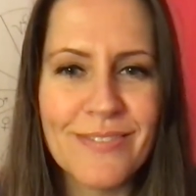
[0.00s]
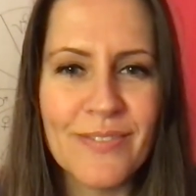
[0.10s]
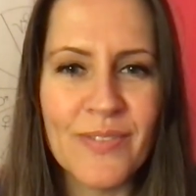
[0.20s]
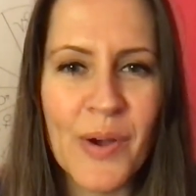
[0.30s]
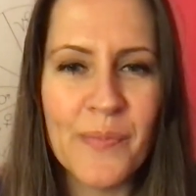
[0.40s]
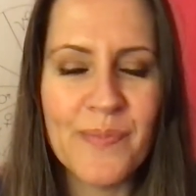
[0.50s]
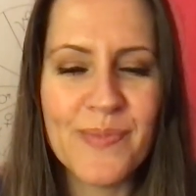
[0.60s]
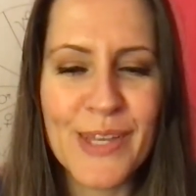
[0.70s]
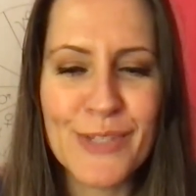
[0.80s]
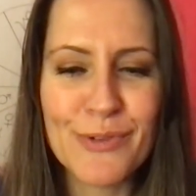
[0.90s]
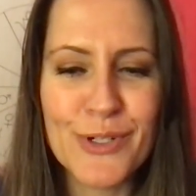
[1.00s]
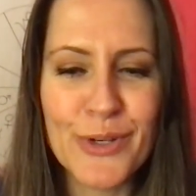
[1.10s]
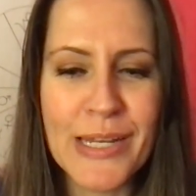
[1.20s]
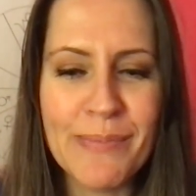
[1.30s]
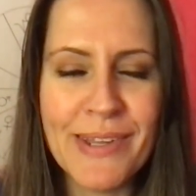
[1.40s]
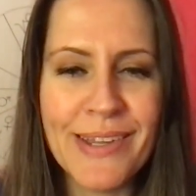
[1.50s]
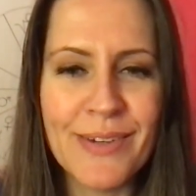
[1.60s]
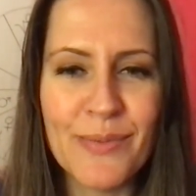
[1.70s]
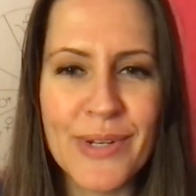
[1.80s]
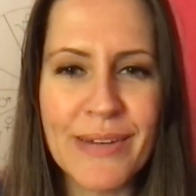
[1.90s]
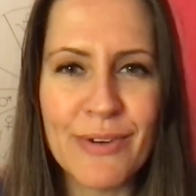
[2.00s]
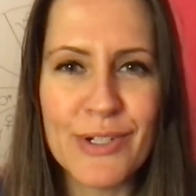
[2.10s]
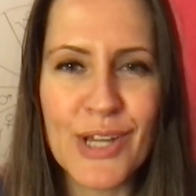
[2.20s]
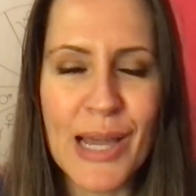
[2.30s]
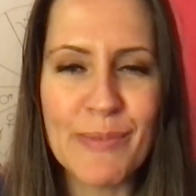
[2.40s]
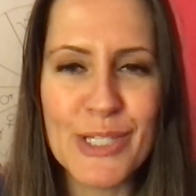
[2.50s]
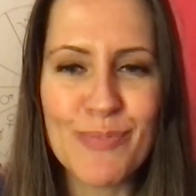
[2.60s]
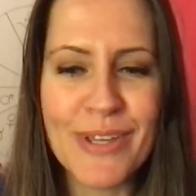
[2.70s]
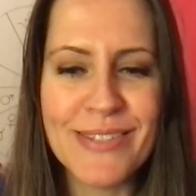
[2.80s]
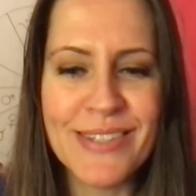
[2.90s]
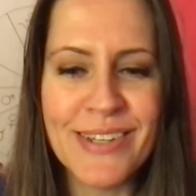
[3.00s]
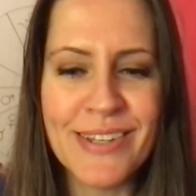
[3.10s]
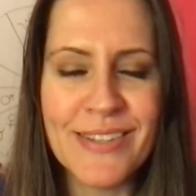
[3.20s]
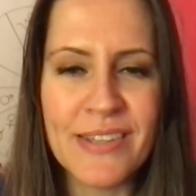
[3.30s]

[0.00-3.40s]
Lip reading: Well, thanks for joining me in whatever time and space it is.